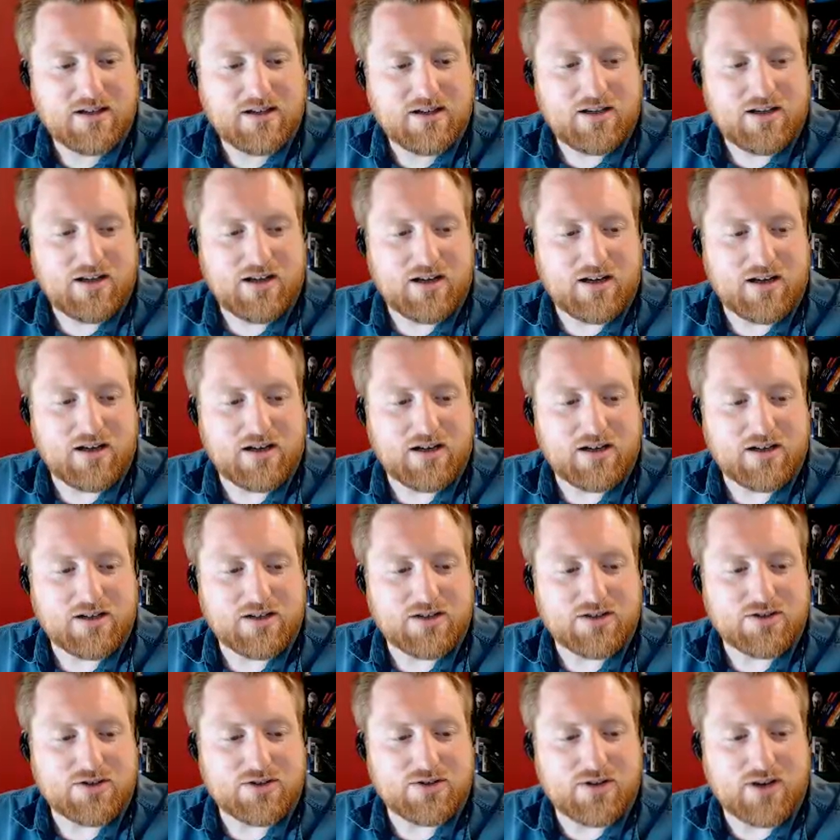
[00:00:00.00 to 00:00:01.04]
Uh,
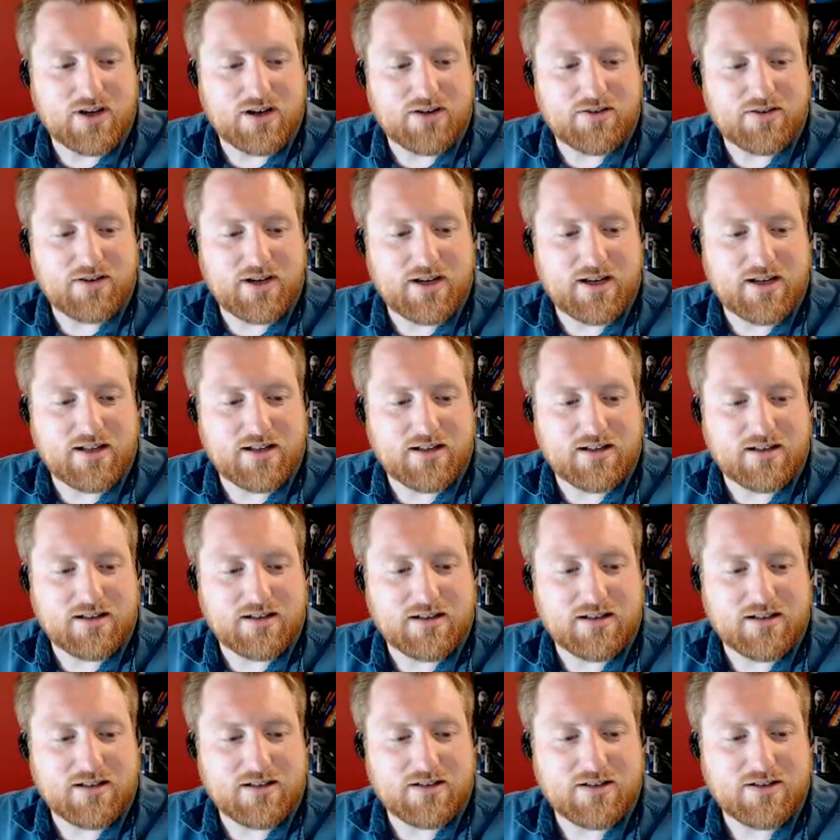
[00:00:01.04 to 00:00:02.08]

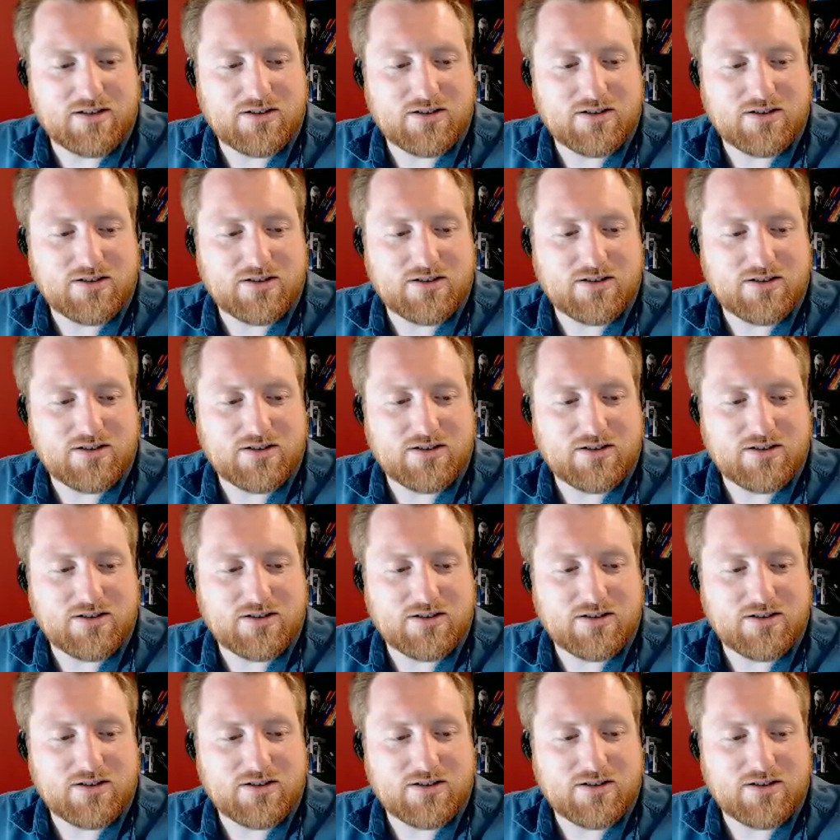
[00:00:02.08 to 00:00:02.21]
Jodariel...